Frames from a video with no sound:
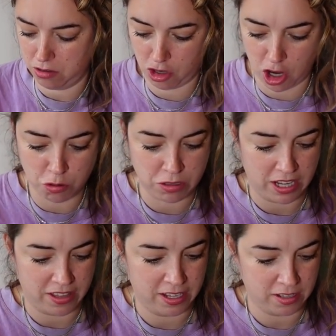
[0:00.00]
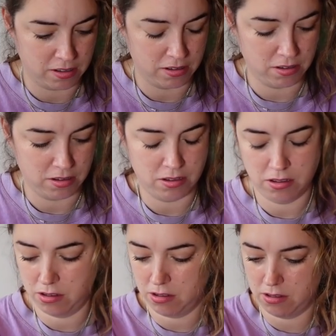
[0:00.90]
To hold it, I think.
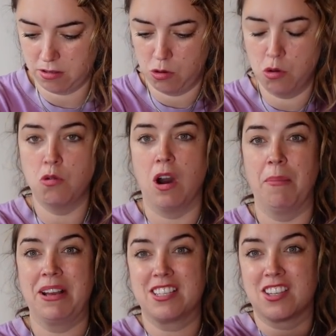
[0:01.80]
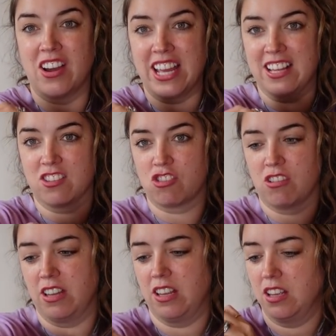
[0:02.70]
Oh, I'm excited. Okay.